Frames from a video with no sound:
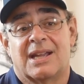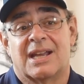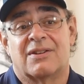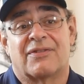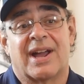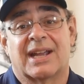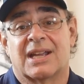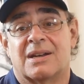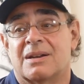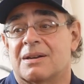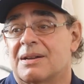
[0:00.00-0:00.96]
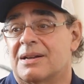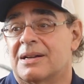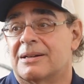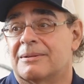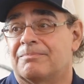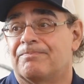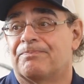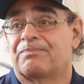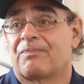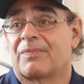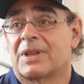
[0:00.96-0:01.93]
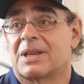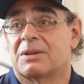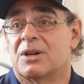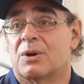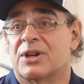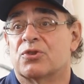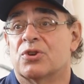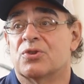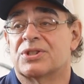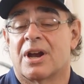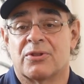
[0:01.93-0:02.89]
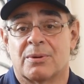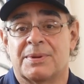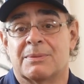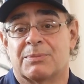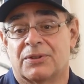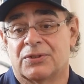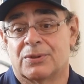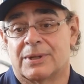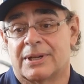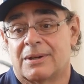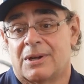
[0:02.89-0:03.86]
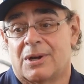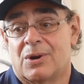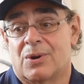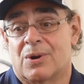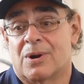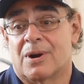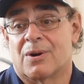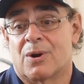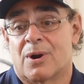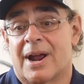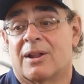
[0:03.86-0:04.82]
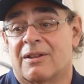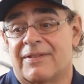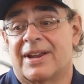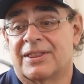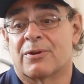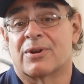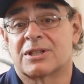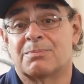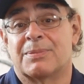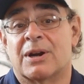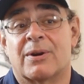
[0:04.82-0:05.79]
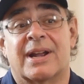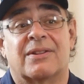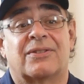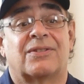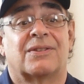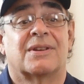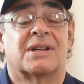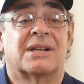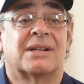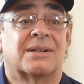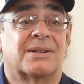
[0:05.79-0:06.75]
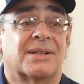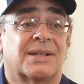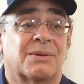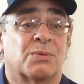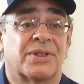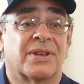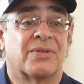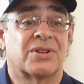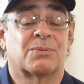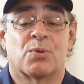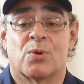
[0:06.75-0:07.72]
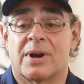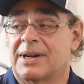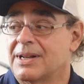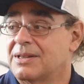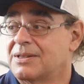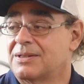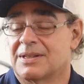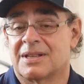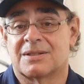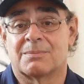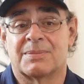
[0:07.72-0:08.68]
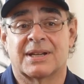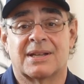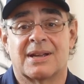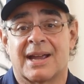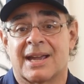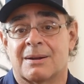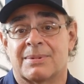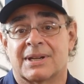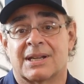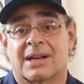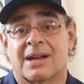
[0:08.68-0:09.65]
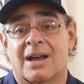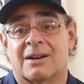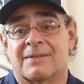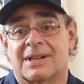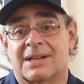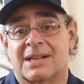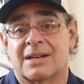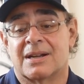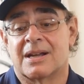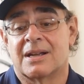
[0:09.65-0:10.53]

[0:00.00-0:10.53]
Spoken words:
And if I can, introduce other people to it, or elevate their experience within the sport, I get a big kick out of it, and